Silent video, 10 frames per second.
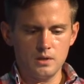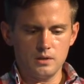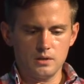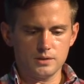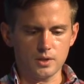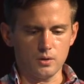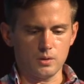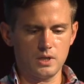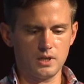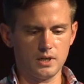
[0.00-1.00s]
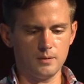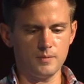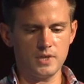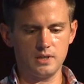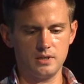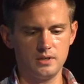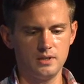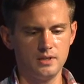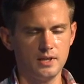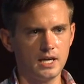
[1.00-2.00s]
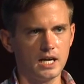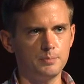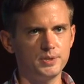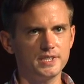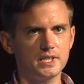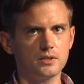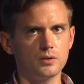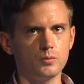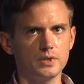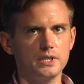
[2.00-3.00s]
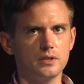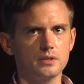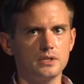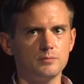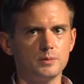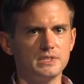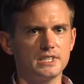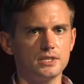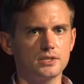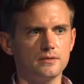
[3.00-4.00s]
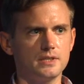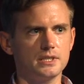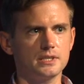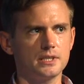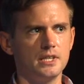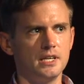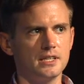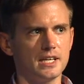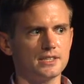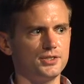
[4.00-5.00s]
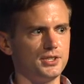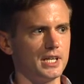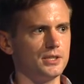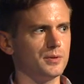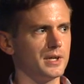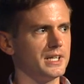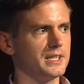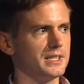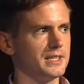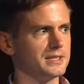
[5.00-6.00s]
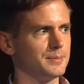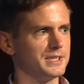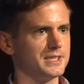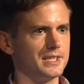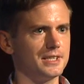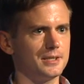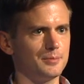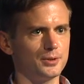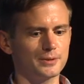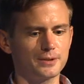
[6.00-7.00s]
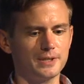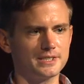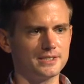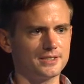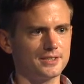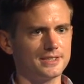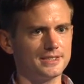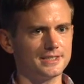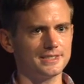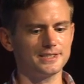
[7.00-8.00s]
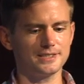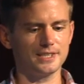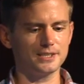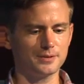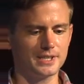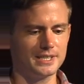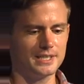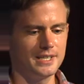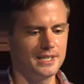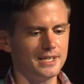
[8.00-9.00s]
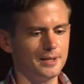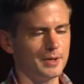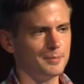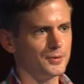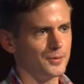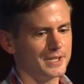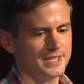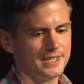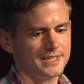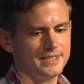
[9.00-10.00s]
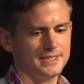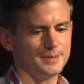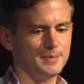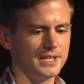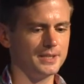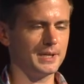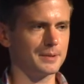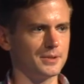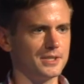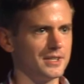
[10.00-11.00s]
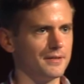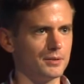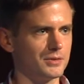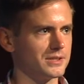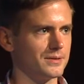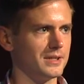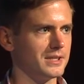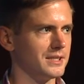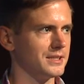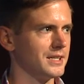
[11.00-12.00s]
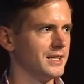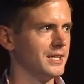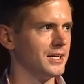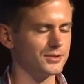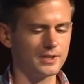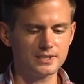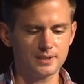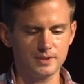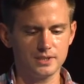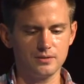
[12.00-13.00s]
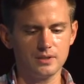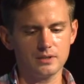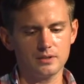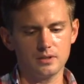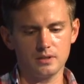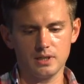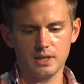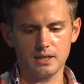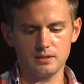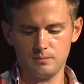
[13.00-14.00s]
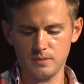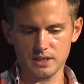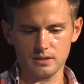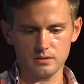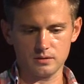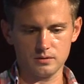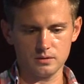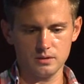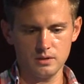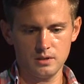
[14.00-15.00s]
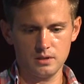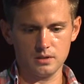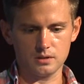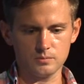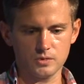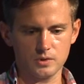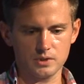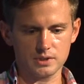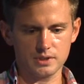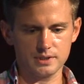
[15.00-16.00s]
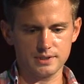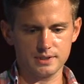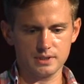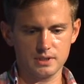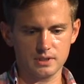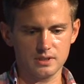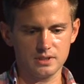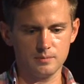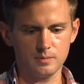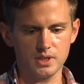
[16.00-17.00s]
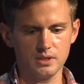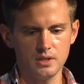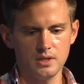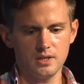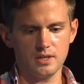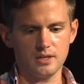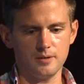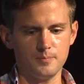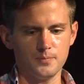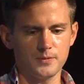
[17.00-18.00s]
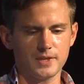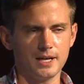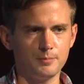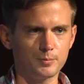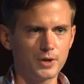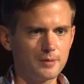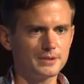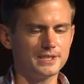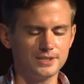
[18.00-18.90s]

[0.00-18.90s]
So I put together a really early implementation of this last January, and that's been sitting in a pull request in CERC since January. I've been working on it. It's been on the back burner. Every once in a while I'll try something new out, or I'll make it a little more consistent and clean. But I've been promising